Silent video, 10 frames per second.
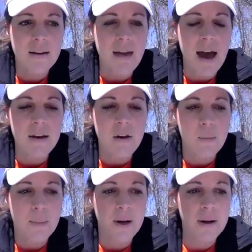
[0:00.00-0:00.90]
that
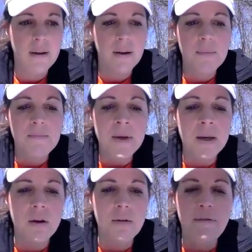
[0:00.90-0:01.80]
notebook,
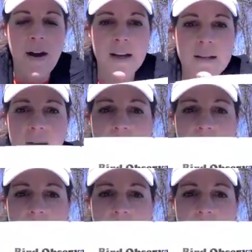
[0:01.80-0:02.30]
you'll find an